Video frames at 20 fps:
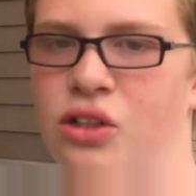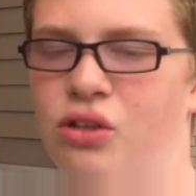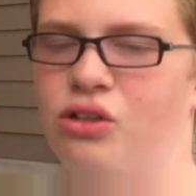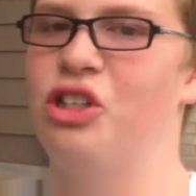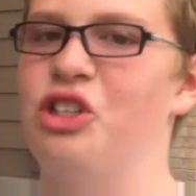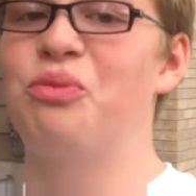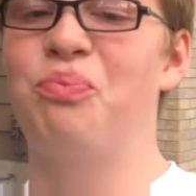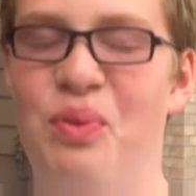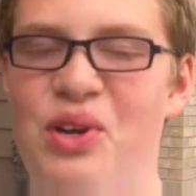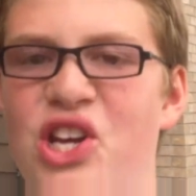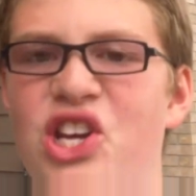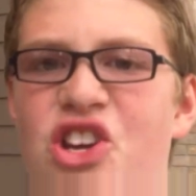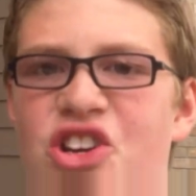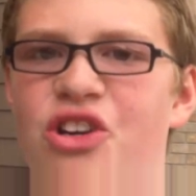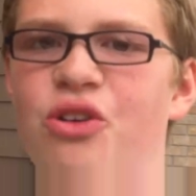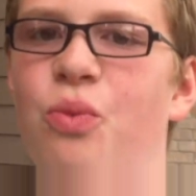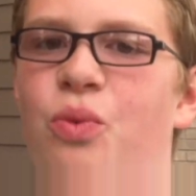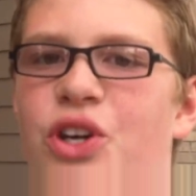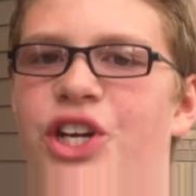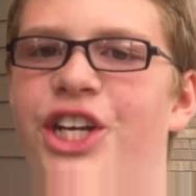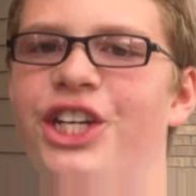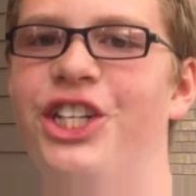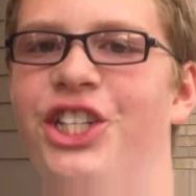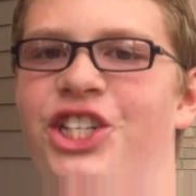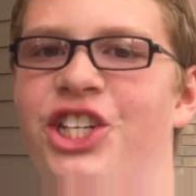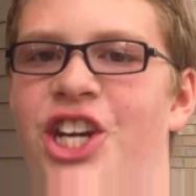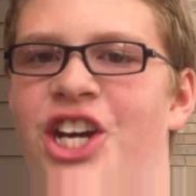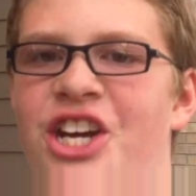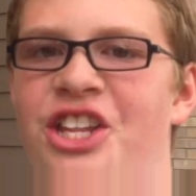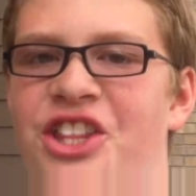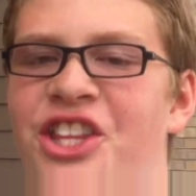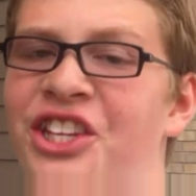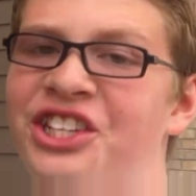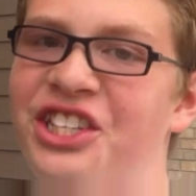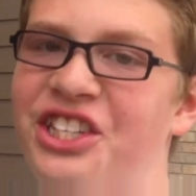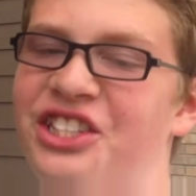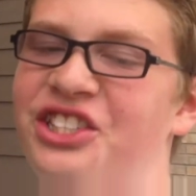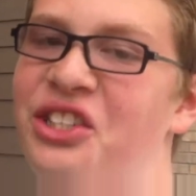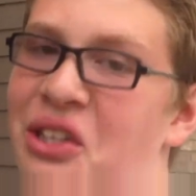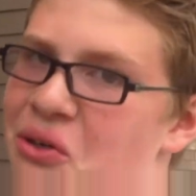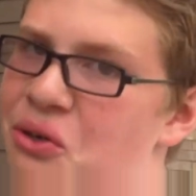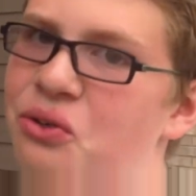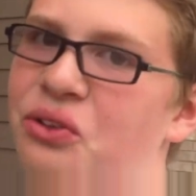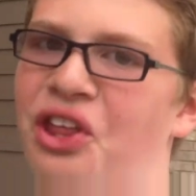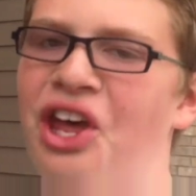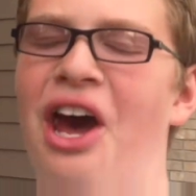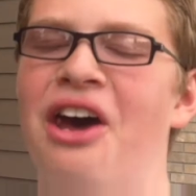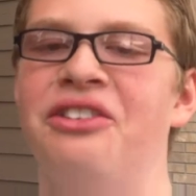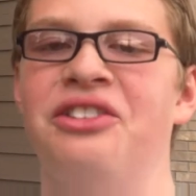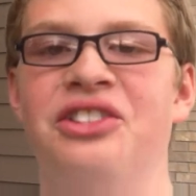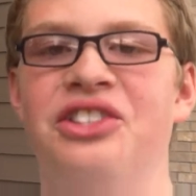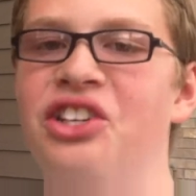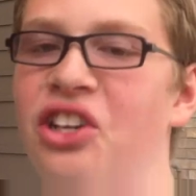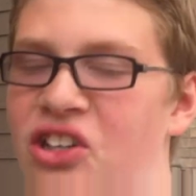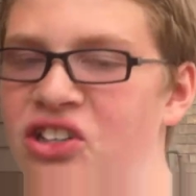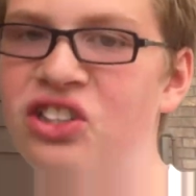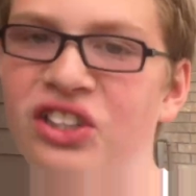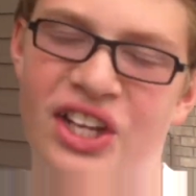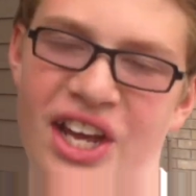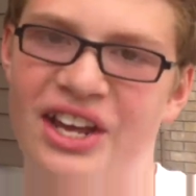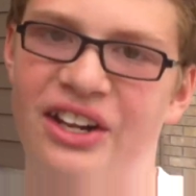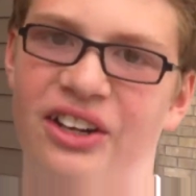So speaking of which, this is 2,000 years